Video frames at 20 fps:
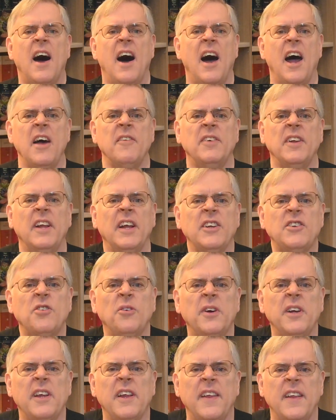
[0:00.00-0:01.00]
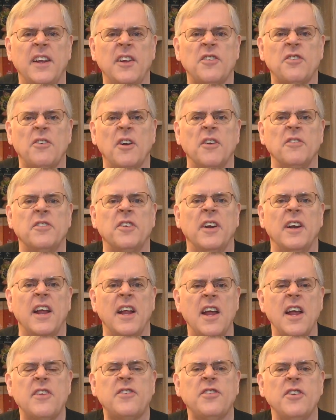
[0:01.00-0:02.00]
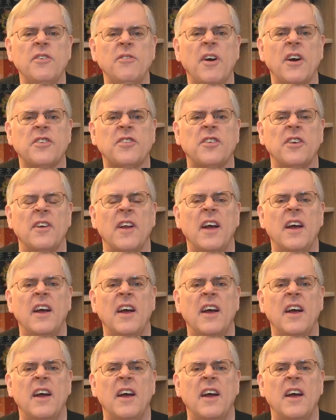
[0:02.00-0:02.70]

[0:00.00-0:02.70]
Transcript: I have a link to it in the description, and it's in Russian.